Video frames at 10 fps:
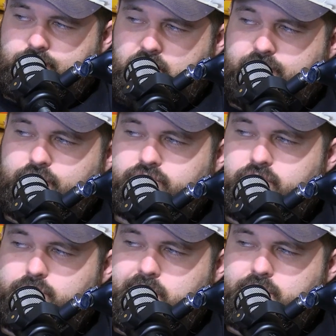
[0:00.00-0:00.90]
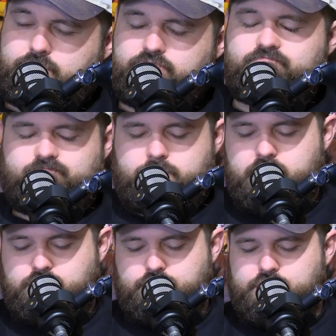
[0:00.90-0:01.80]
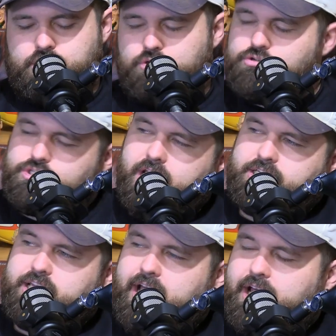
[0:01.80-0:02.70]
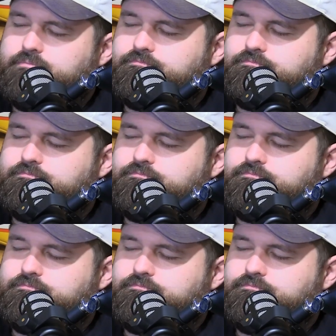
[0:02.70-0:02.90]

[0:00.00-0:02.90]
in the first few picks. Interesting. Who's next, Kat?